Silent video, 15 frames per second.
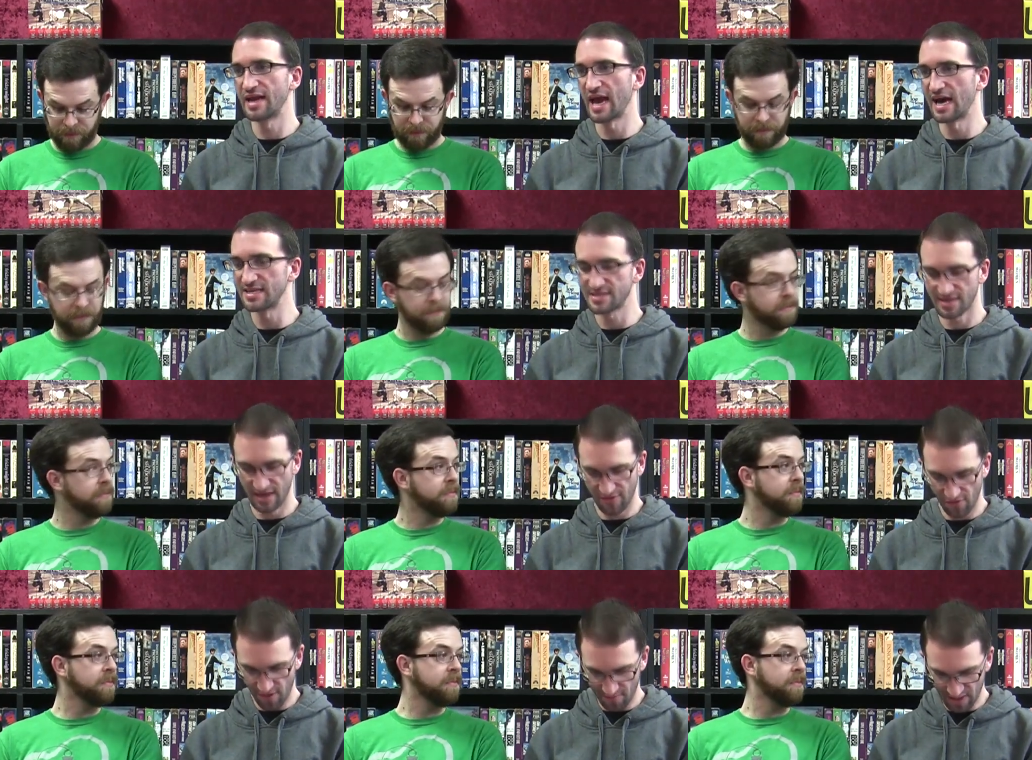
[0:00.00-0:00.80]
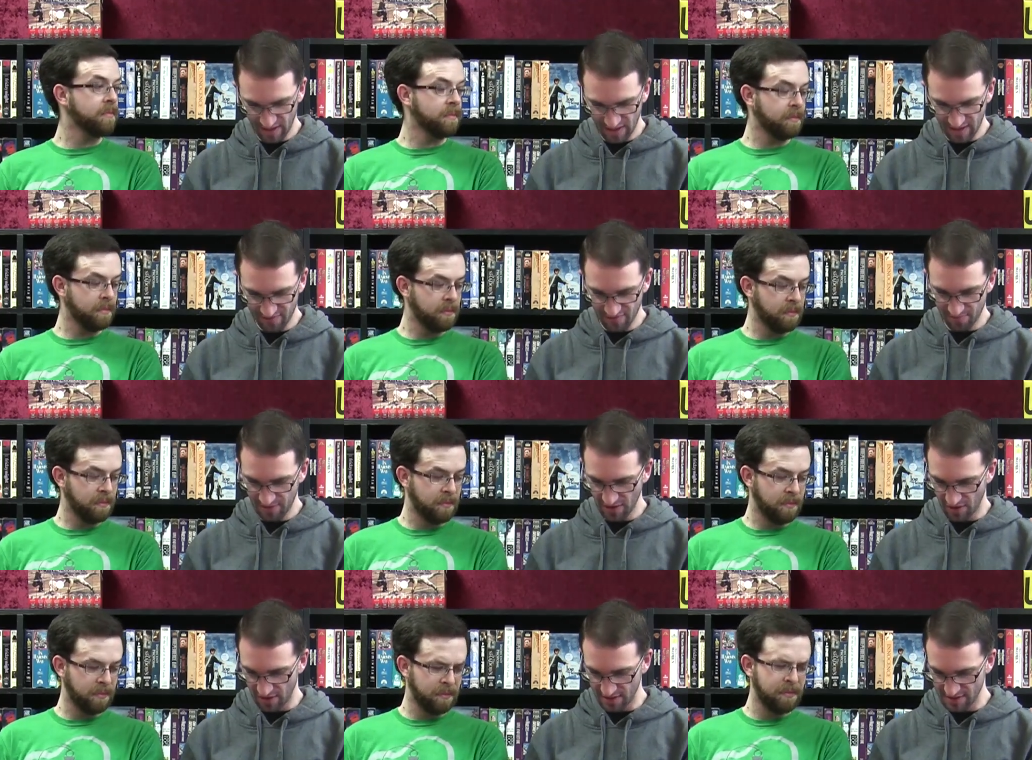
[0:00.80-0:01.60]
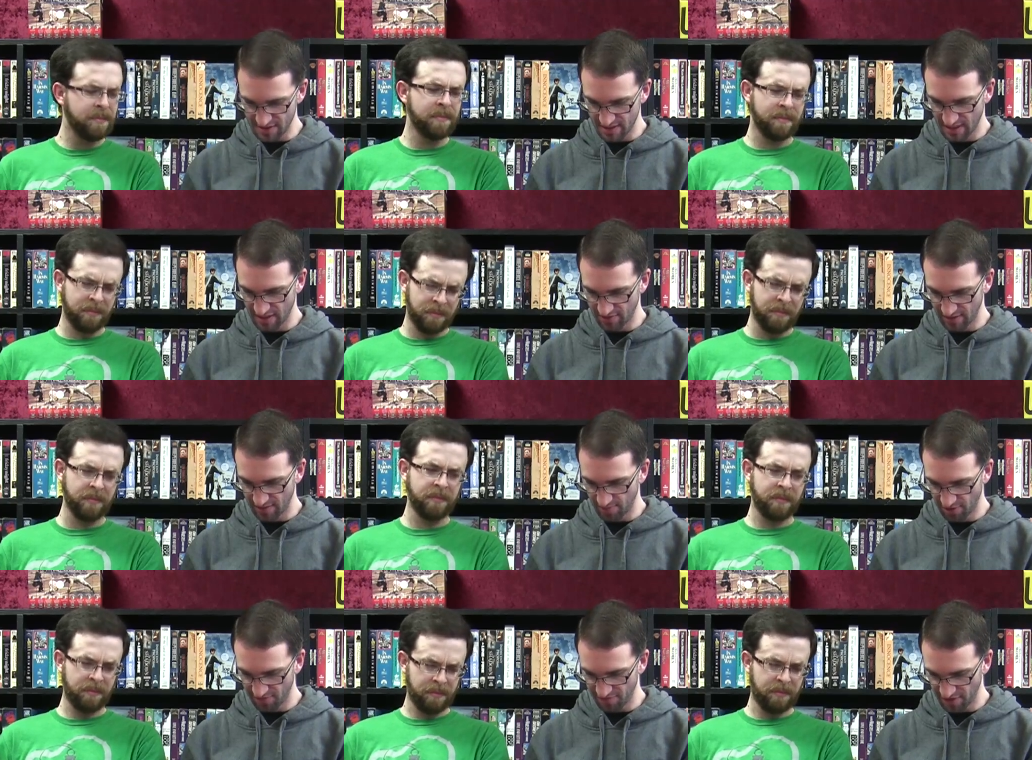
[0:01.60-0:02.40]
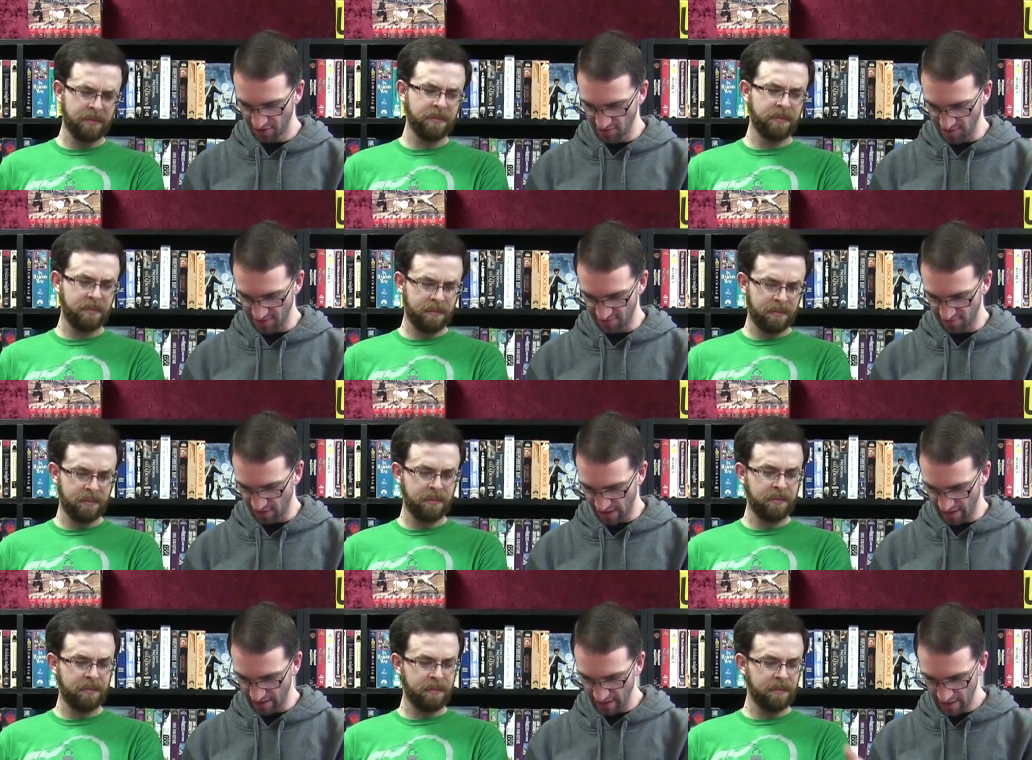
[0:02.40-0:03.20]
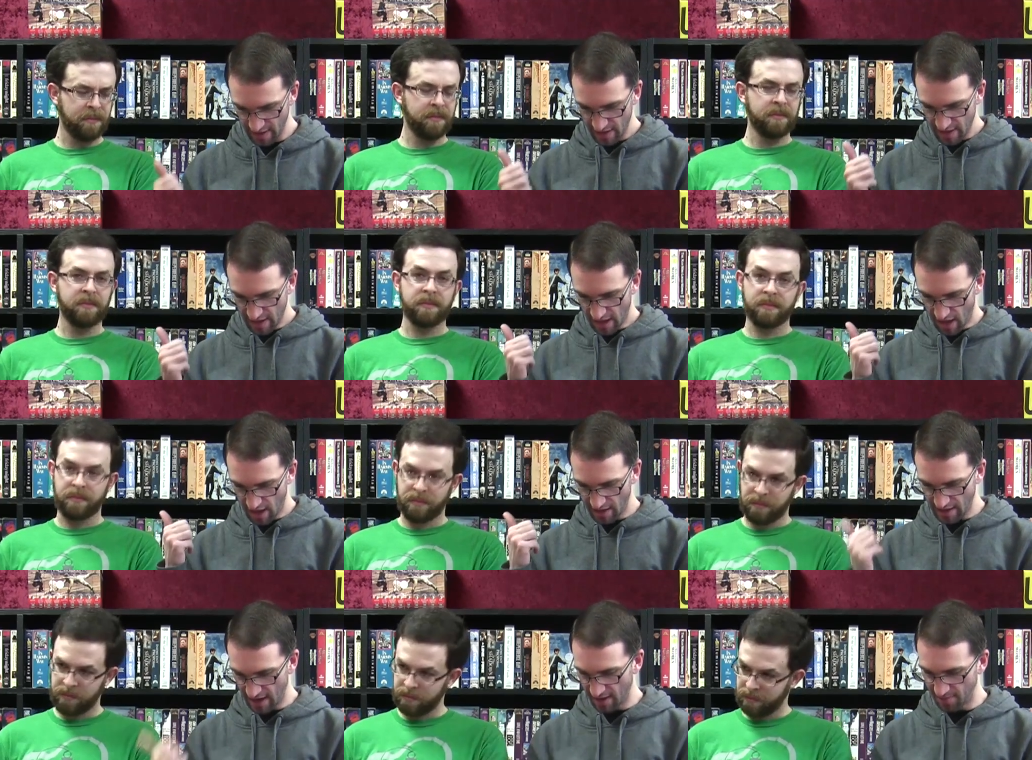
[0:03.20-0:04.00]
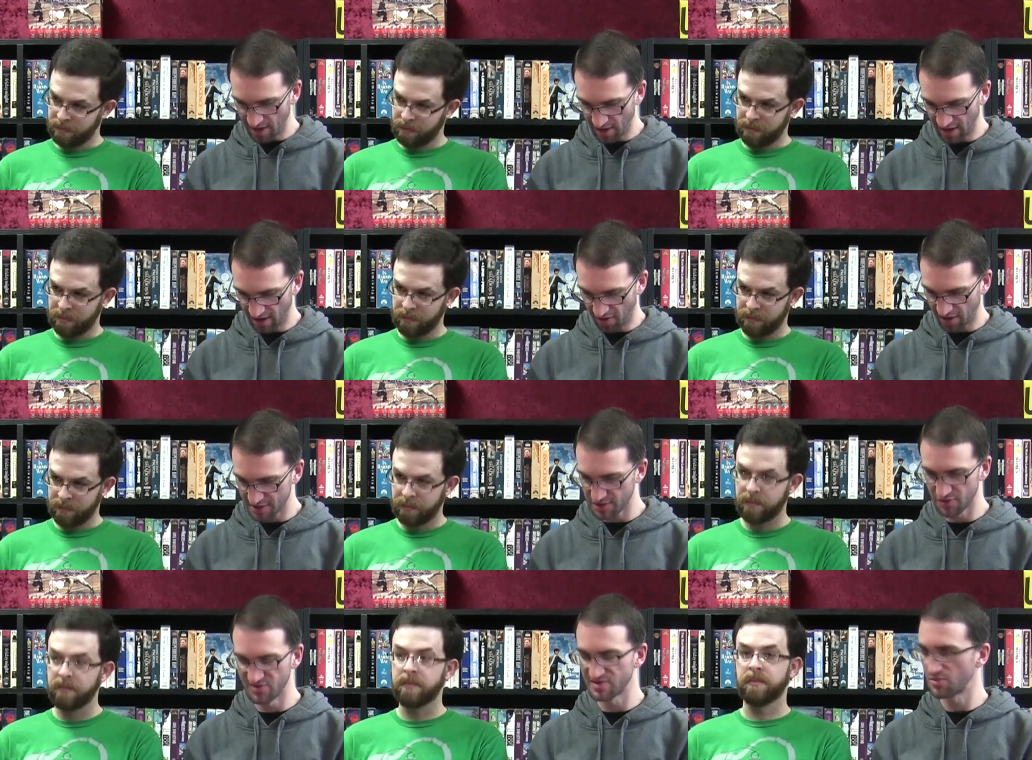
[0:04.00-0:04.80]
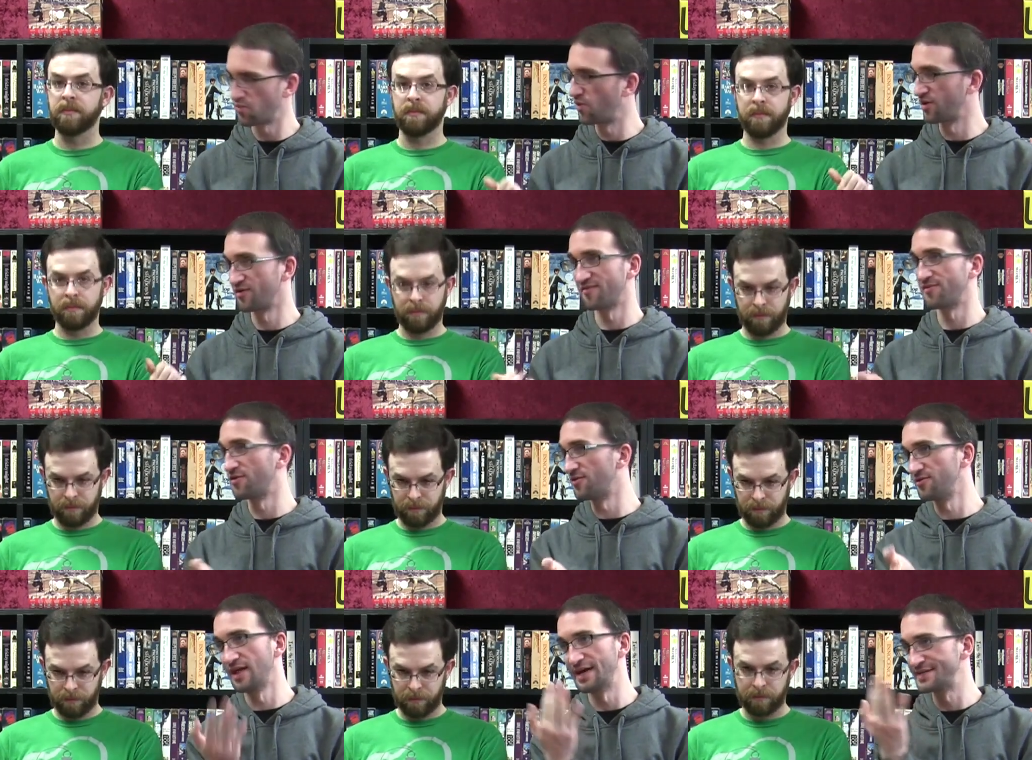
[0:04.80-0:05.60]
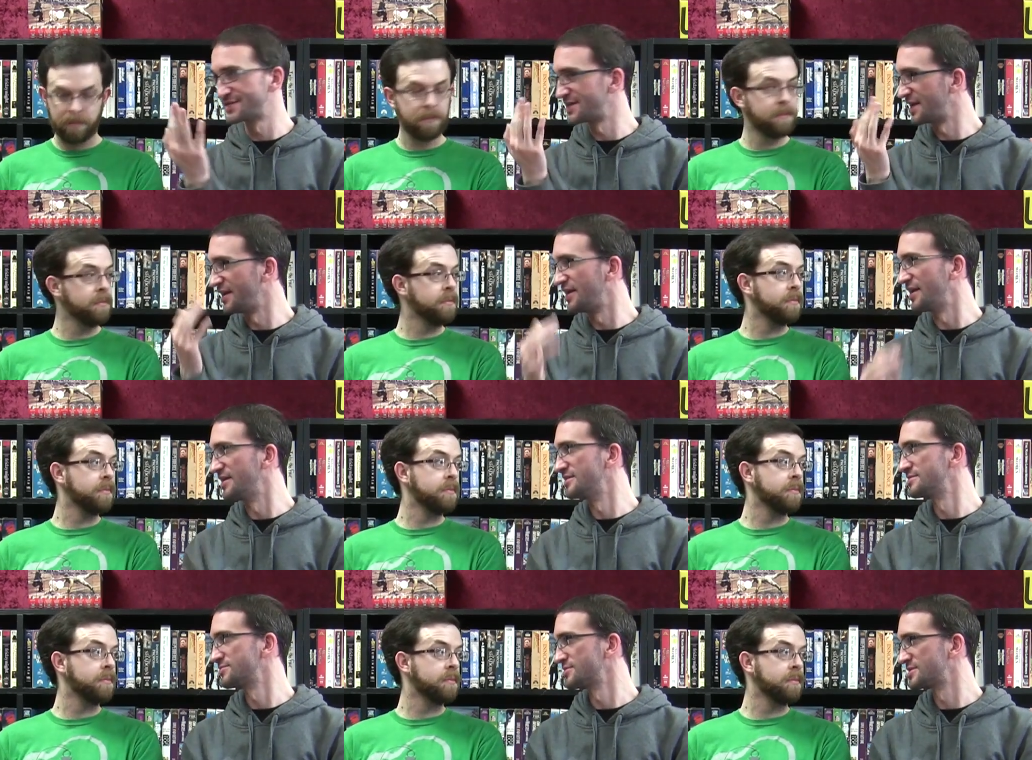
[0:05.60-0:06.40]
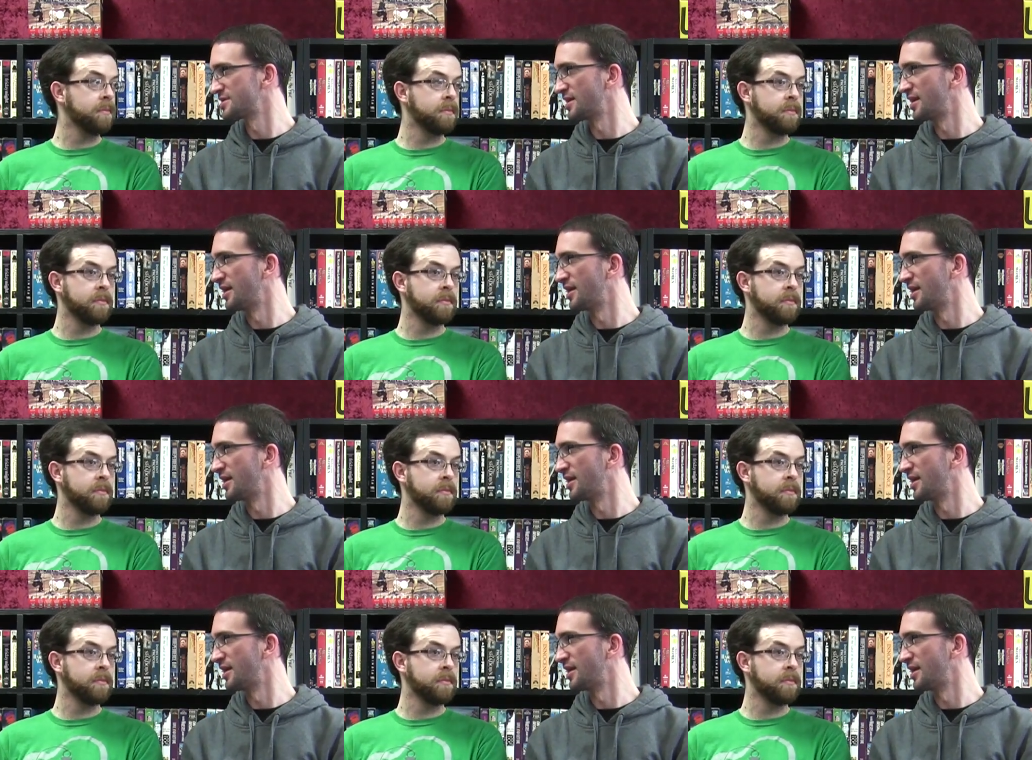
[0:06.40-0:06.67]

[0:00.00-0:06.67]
Speaker 1: casts together. I mean, even beyond mm-hmm. Cillian Murphy, you have like uh, Naomie Harris, who's wonderful. Last seen as what's it,